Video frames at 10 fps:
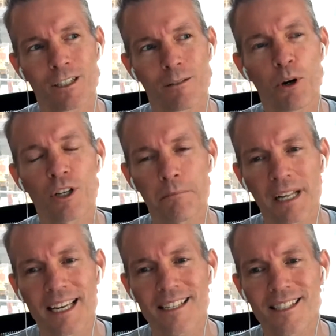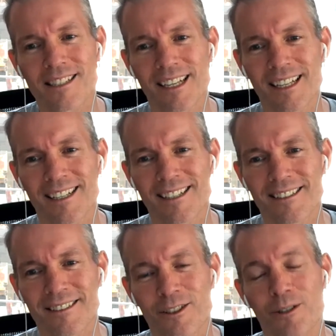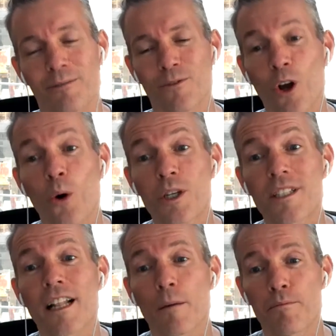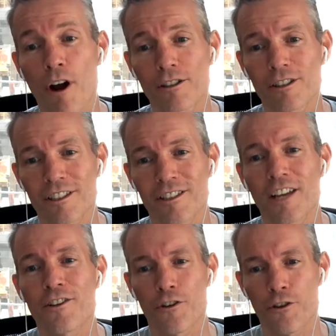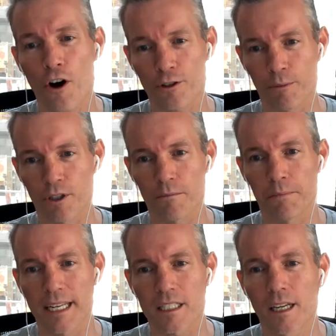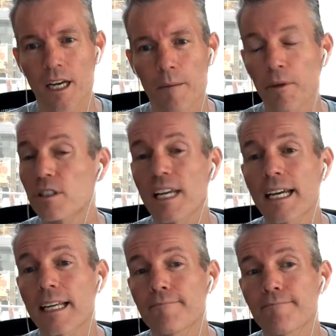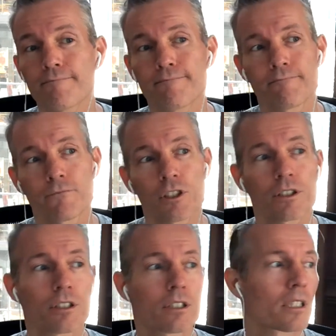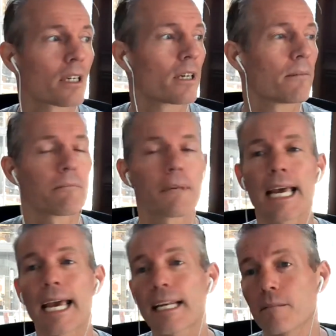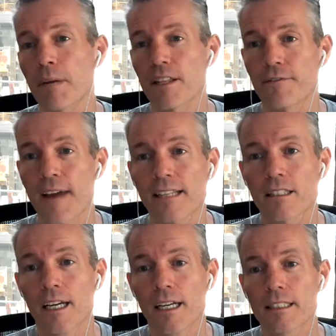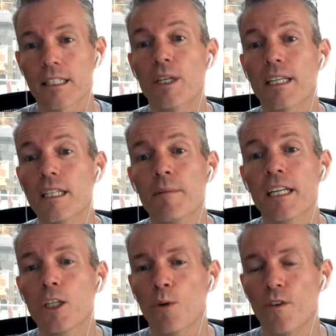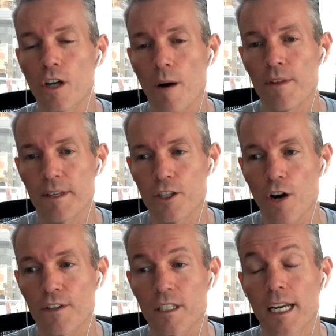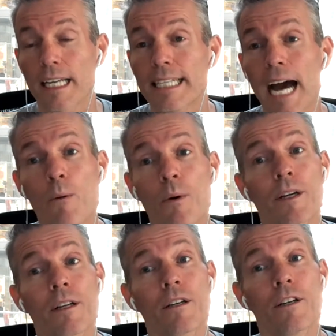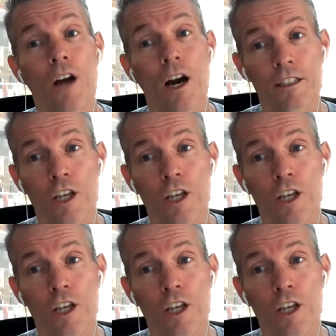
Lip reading: put in place, you know, those stellar processes that you thought you put in place, because they get just hidden by the fact that we can immediately overcome them at the office. Now, when we're not in the